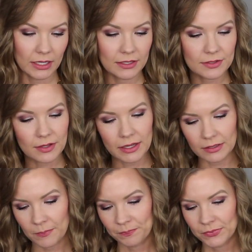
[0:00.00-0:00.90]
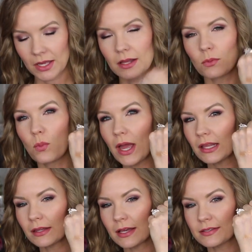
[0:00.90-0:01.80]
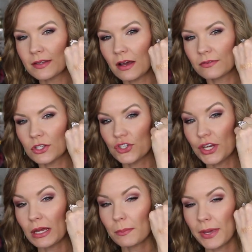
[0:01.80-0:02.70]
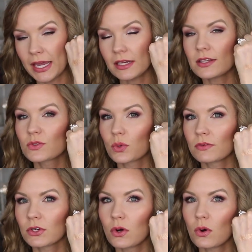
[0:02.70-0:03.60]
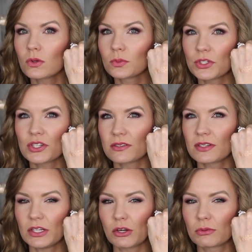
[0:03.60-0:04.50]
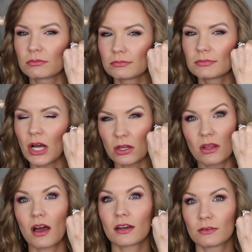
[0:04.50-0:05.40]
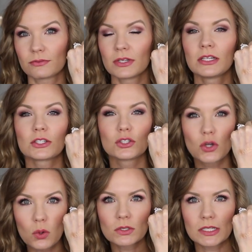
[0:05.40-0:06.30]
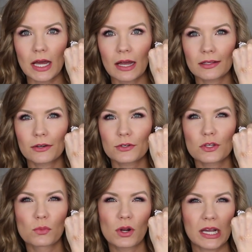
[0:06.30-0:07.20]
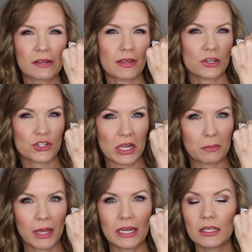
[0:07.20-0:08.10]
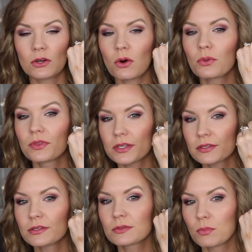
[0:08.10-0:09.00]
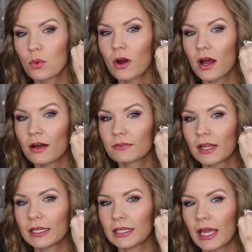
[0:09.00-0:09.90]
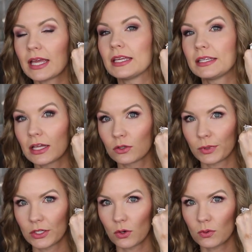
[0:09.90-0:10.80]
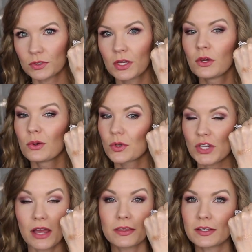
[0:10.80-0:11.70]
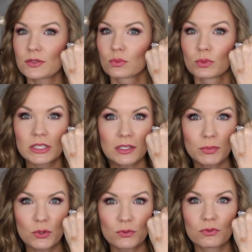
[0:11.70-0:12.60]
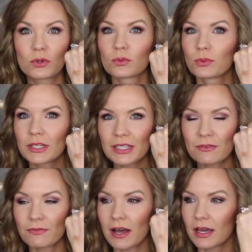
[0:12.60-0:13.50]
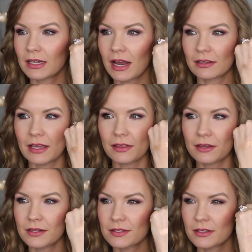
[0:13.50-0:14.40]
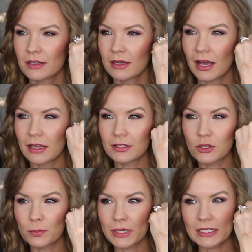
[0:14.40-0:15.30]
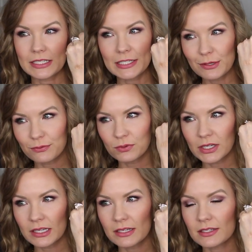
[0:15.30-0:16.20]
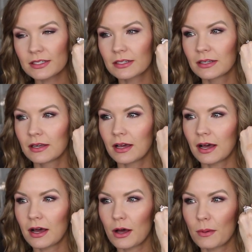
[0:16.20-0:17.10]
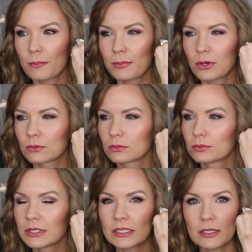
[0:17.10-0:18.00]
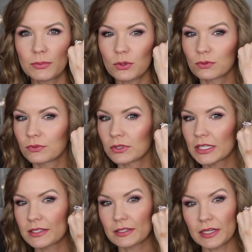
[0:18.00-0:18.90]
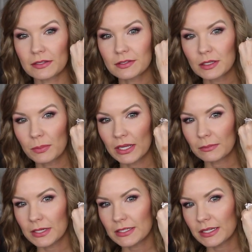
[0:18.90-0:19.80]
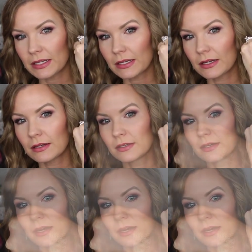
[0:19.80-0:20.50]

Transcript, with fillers: And it's like way less of a champagne-y sort of a gold, which is, you know, a lot of golden highlighters are more kind of that champagne-y gold. This is more of like a yellowy gold, which I think is really beautiful, really fun. I like that it's a little bit different, but really beautiful. It's intensely pigmented.